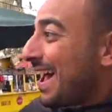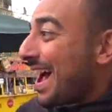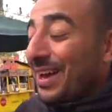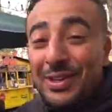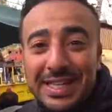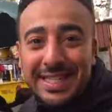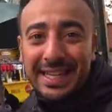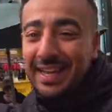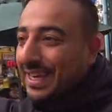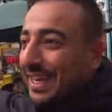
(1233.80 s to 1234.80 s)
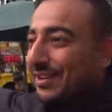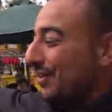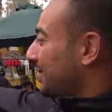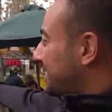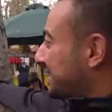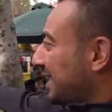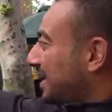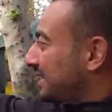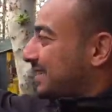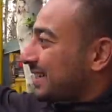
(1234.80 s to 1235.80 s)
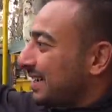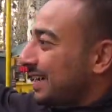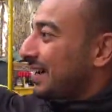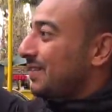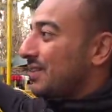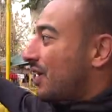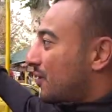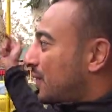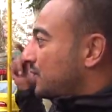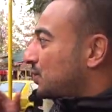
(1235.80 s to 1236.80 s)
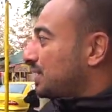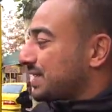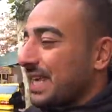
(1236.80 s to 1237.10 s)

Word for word: And you can see, like, here on this side, there are restaurants,